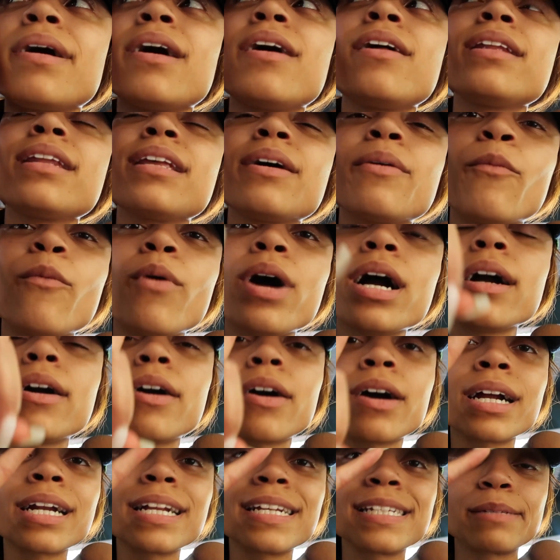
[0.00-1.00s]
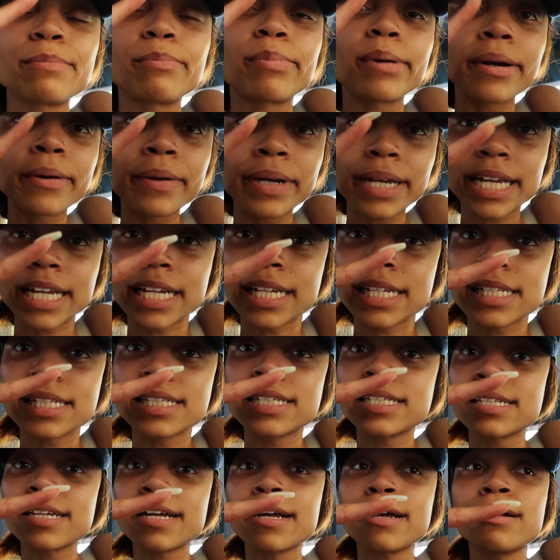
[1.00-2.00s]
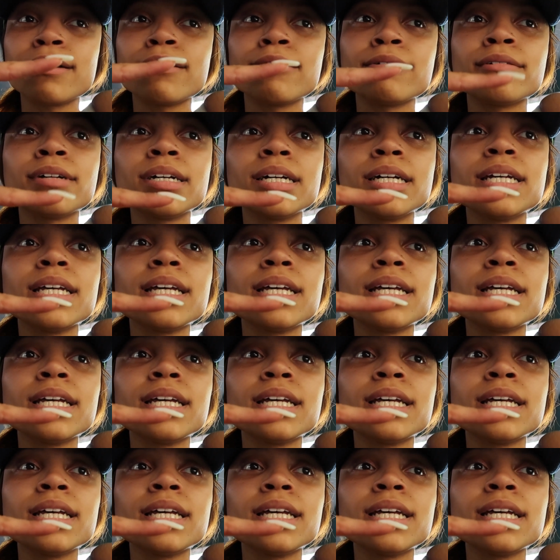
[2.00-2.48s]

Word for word: but only one cart is broken. So,